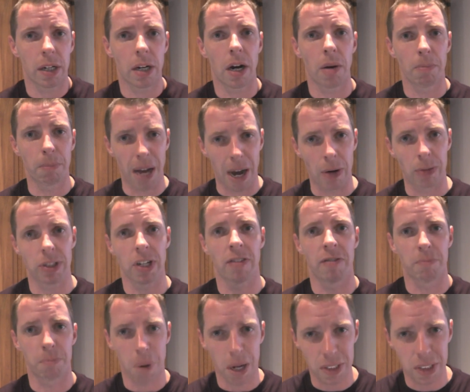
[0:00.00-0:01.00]
amount
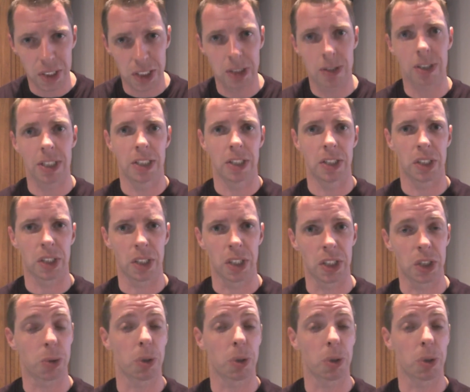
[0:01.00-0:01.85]
of muscular endurance.